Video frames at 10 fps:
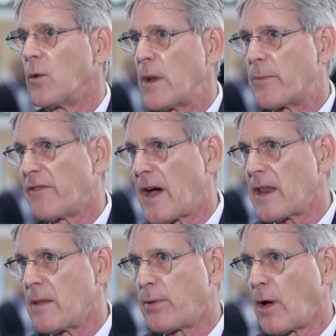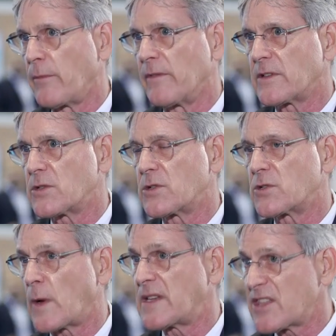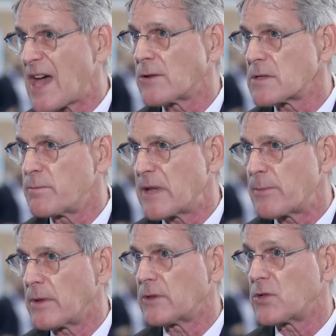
we provided employment to 20,000 people